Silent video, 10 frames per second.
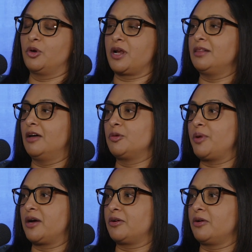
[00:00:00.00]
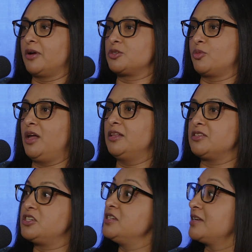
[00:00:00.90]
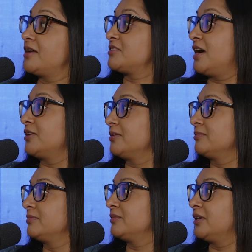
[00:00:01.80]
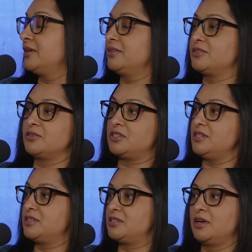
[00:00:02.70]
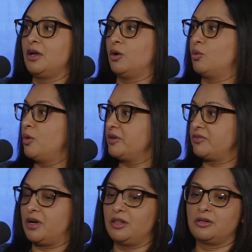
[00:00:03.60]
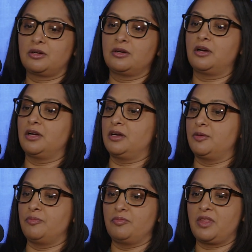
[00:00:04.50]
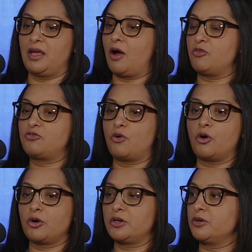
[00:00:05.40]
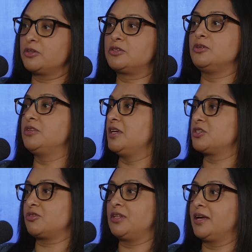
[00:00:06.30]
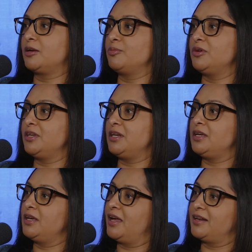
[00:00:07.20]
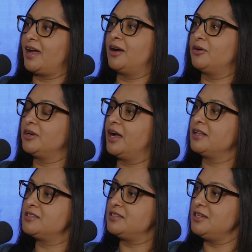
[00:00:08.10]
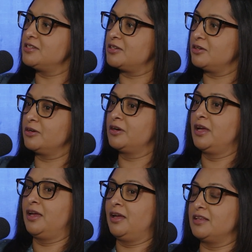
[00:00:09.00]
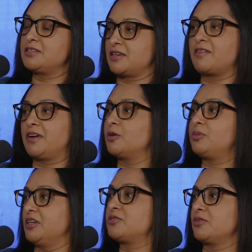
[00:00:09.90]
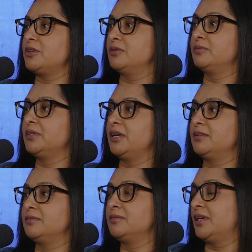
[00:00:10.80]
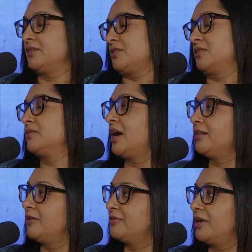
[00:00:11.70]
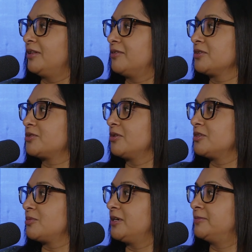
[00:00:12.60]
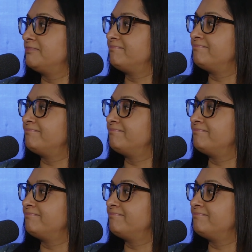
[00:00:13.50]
what I love about her as well is she's an outsider, right? So she's a woman of color, a foreigner to the Israelite community, and how God sees her and says, "I've got a place for you." And so I love her story as well.